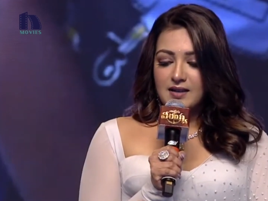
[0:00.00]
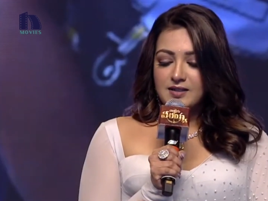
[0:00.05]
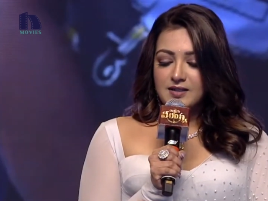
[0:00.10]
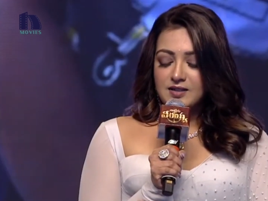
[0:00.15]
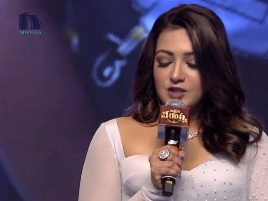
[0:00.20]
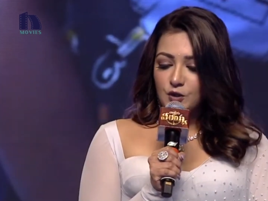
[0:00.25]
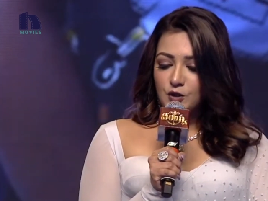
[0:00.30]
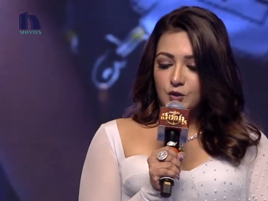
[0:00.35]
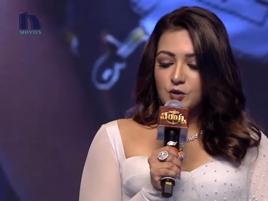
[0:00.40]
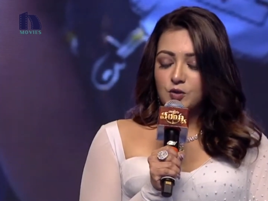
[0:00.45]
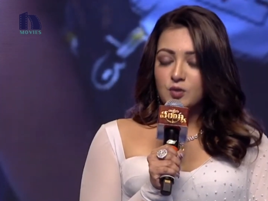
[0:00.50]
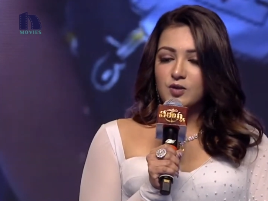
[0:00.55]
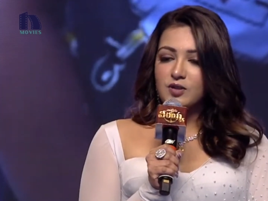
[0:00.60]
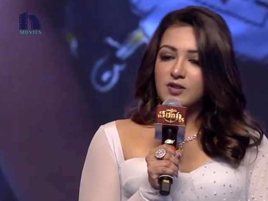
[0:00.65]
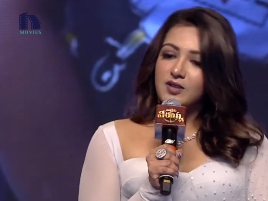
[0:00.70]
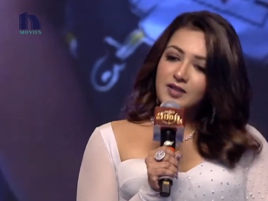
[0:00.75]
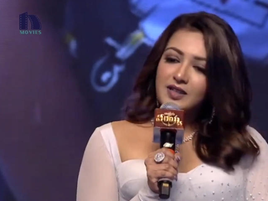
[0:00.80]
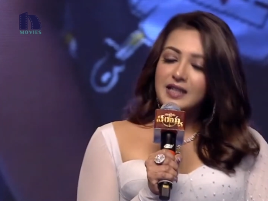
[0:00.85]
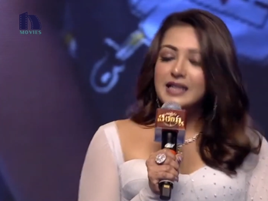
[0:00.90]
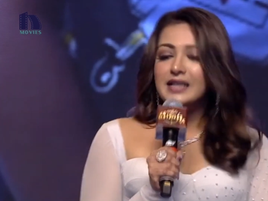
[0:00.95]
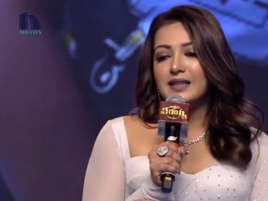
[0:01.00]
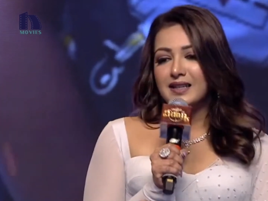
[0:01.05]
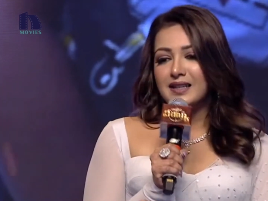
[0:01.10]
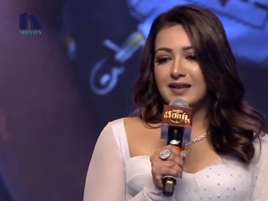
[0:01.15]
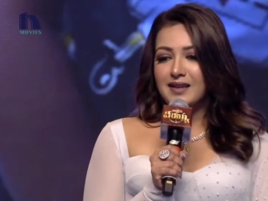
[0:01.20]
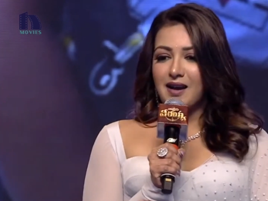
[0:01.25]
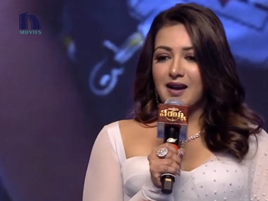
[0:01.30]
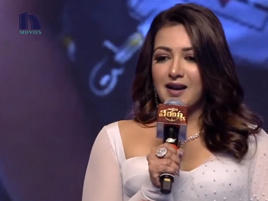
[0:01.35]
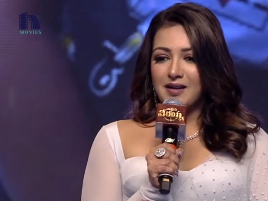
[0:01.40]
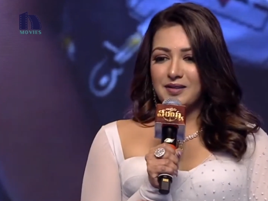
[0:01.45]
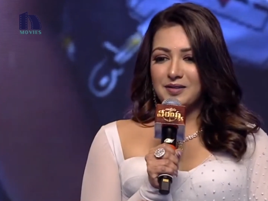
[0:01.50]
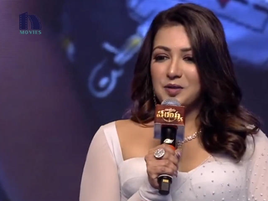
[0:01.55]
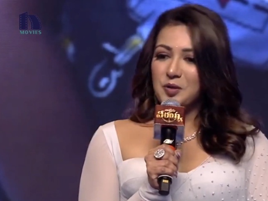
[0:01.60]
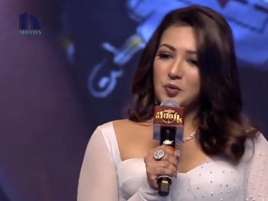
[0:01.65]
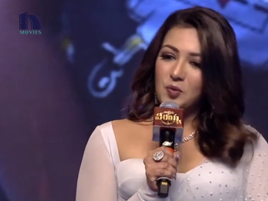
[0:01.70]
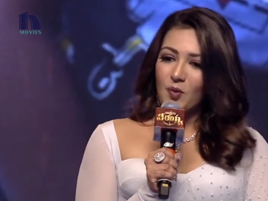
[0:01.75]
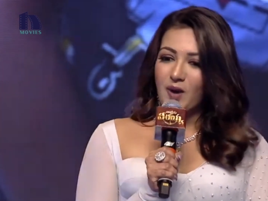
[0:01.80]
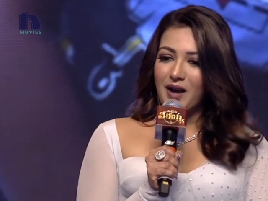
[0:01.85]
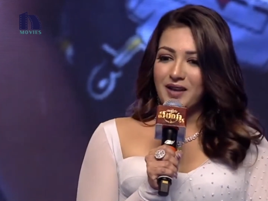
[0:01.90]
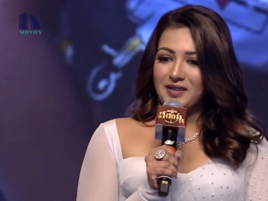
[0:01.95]
you really are the
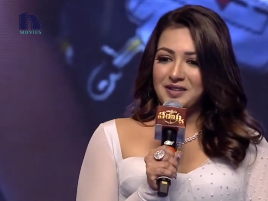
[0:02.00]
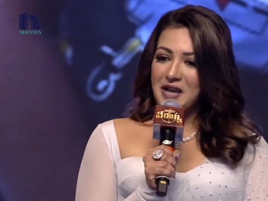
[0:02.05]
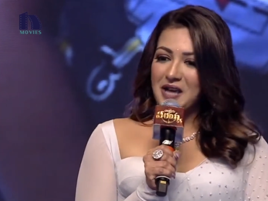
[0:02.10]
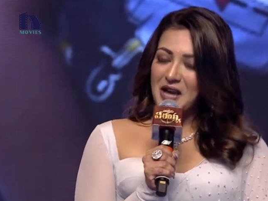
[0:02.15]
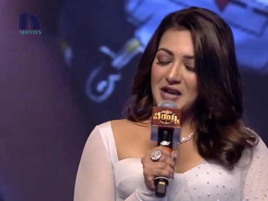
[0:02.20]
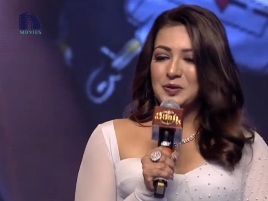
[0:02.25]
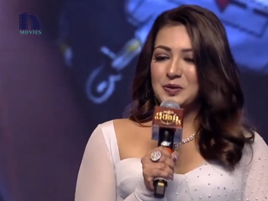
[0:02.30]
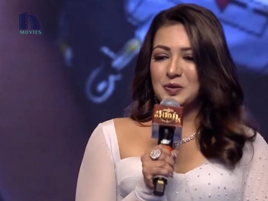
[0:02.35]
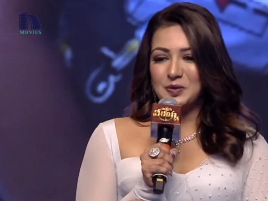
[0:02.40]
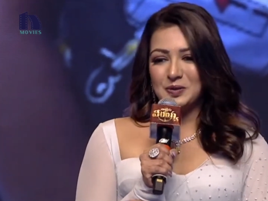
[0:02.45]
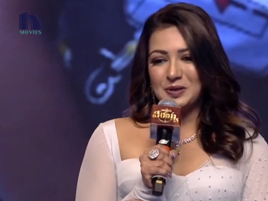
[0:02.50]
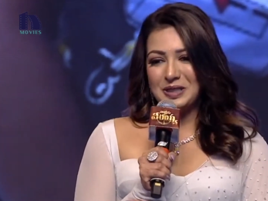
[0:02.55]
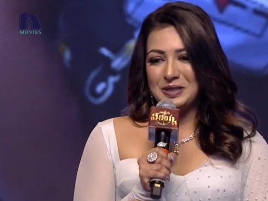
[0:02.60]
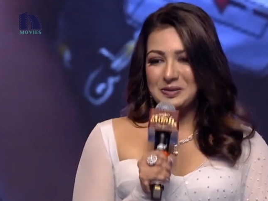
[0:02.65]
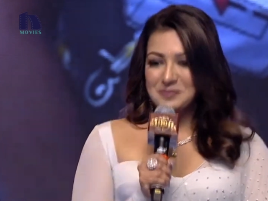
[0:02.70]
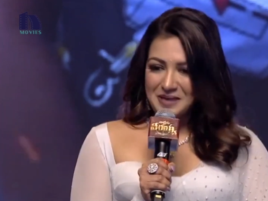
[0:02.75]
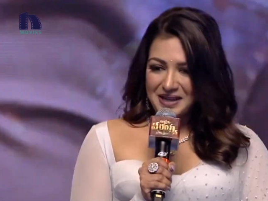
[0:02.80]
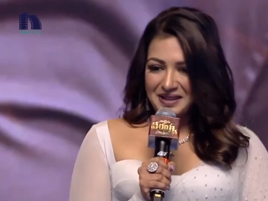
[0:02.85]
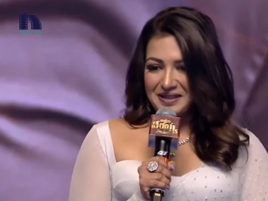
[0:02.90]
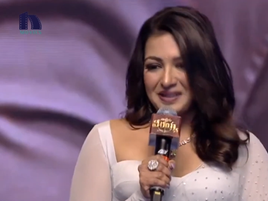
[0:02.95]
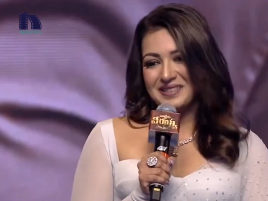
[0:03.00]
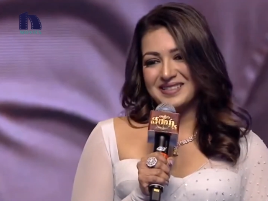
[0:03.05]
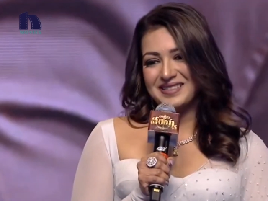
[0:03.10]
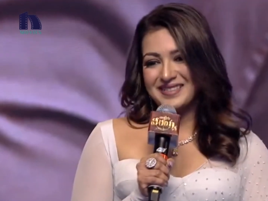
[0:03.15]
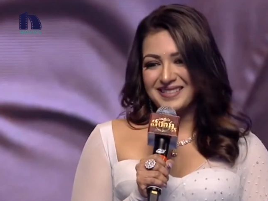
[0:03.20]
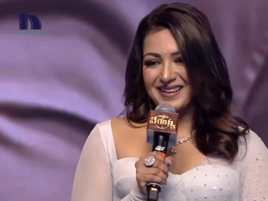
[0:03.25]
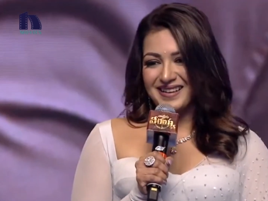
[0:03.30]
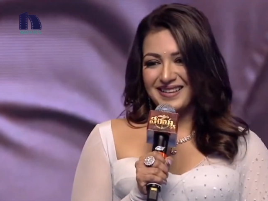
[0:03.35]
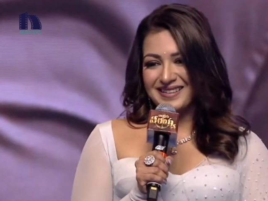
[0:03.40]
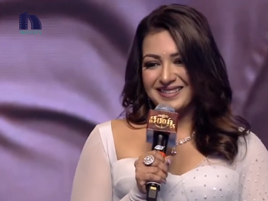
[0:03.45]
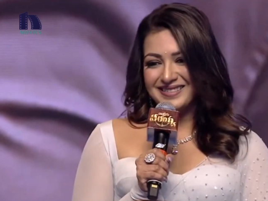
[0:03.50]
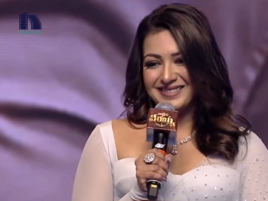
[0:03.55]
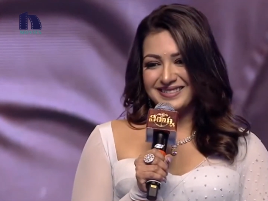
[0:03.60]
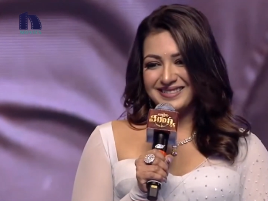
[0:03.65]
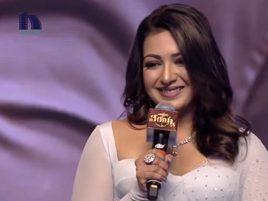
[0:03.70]
one and only megastar.